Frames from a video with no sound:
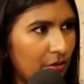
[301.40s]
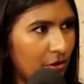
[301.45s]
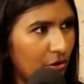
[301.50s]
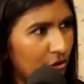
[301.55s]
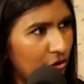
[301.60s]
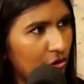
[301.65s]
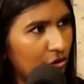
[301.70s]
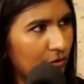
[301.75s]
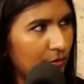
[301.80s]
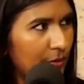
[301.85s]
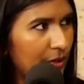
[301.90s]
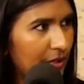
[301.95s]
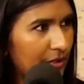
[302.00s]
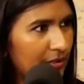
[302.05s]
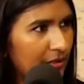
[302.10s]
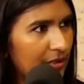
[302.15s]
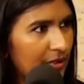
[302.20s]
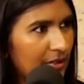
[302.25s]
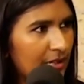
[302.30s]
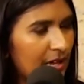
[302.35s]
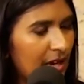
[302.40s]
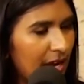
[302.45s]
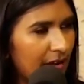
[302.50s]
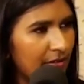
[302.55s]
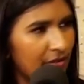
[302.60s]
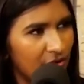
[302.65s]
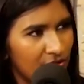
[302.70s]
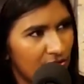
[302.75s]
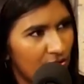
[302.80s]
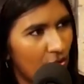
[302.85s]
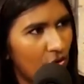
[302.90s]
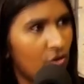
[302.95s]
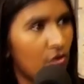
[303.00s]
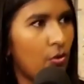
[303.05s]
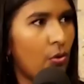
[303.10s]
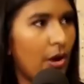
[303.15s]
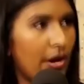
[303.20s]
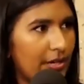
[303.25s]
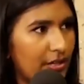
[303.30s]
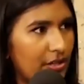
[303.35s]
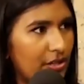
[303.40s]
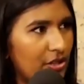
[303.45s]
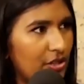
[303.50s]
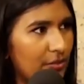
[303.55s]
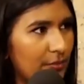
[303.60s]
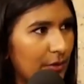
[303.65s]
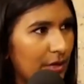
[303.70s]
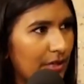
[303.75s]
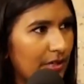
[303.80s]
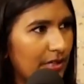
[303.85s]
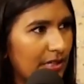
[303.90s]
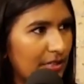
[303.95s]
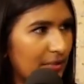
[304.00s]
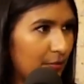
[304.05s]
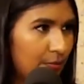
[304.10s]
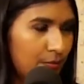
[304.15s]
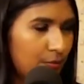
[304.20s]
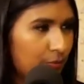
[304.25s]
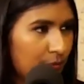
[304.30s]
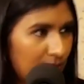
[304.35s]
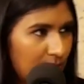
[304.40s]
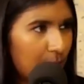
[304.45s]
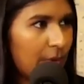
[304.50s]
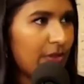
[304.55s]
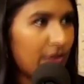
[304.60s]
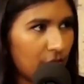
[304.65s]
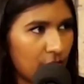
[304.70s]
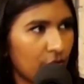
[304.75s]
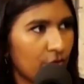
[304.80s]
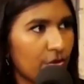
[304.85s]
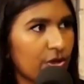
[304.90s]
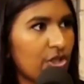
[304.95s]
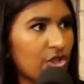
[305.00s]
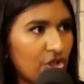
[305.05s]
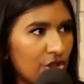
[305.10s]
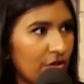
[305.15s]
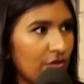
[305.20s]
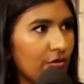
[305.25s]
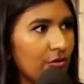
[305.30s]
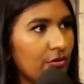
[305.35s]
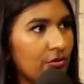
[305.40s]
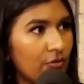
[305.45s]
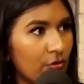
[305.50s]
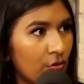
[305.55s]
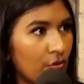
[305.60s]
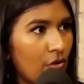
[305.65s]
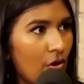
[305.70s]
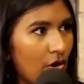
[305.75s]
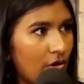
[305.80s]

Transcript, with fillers: the human and the not quite human is whether you're Christian or